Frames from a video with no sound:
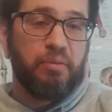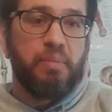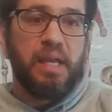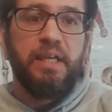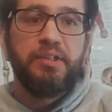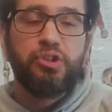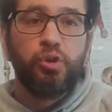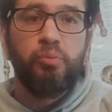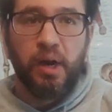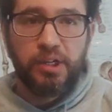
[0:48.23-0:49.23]
If a minute is
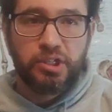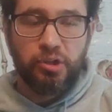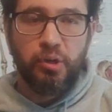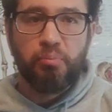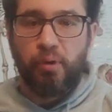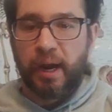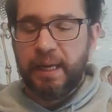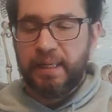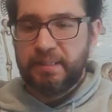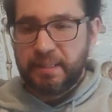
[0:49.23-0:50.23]
too much, you can break
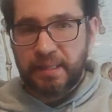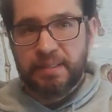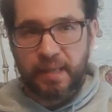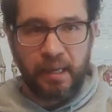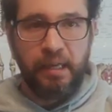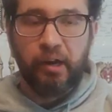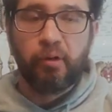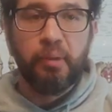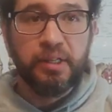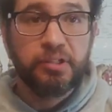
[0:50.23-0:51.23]
it into 10-second
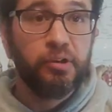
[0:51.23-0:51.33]
increments.